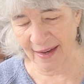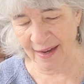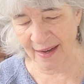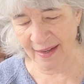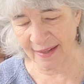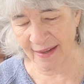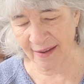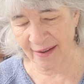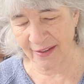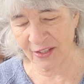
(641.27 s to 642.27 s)

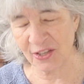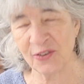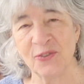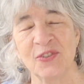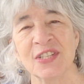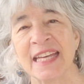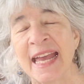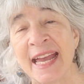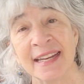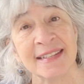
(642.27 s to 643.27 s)
I uh, used
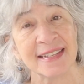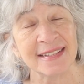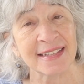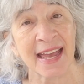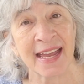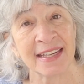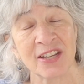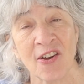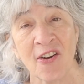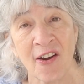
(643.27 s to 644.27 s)

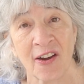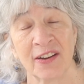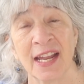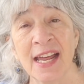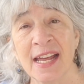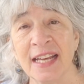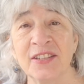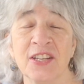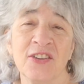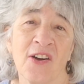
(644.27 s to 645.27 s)
Candyskein yarn.
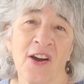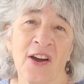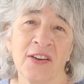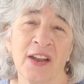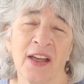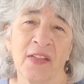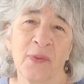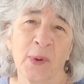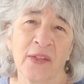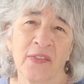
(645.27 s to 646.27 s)
It's a yarn uh,
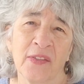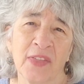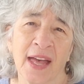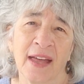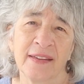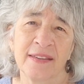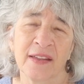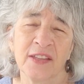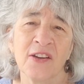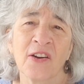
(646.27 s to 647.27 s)
where that
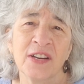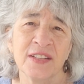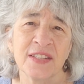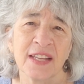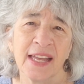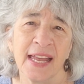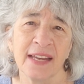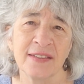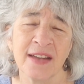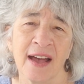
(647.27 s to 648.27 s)
uh, the yarn is
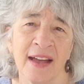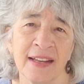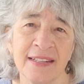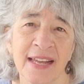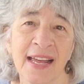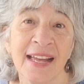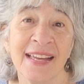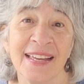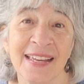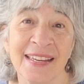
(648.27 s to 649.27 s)
hand dyed
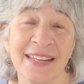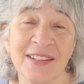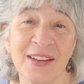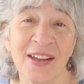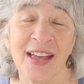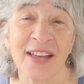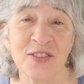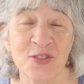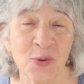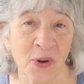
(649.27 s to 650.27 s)
in
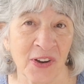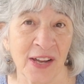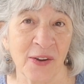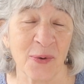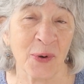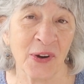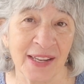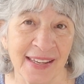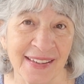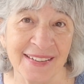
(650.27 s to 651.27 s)
Astoria,
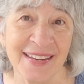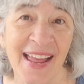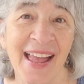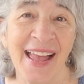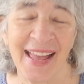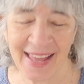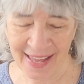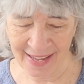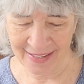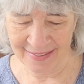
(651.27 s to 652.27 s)
Oregon,
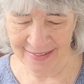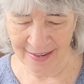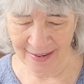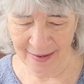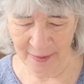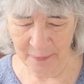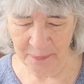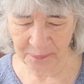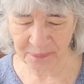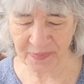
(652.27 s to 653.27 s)
and
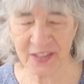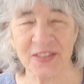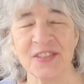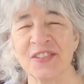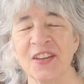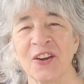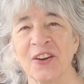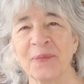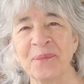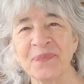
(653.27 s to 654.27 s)
um, this is
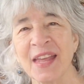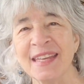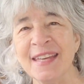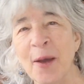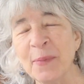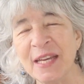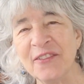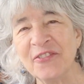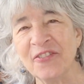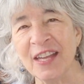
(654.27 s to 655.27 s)
their yummy
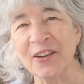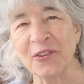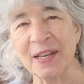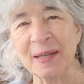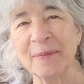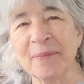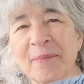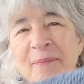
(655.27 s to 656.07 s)
fingering